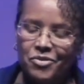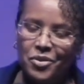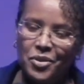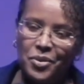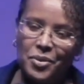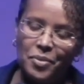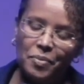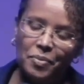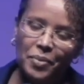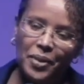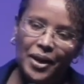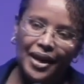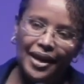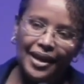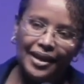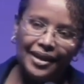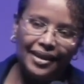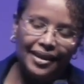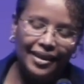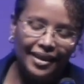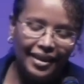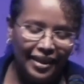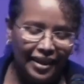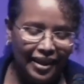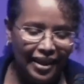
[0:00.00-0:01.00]
For,
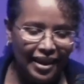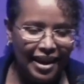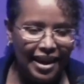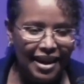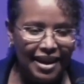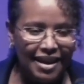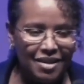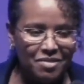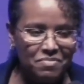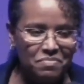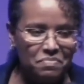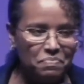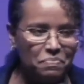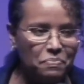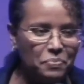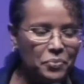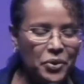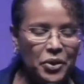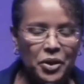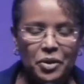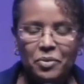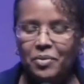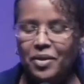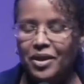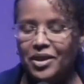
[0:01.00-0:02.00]
but
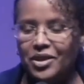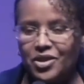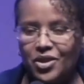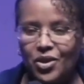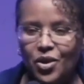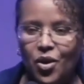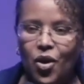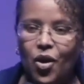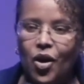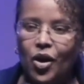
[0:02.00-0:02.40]
Pretty much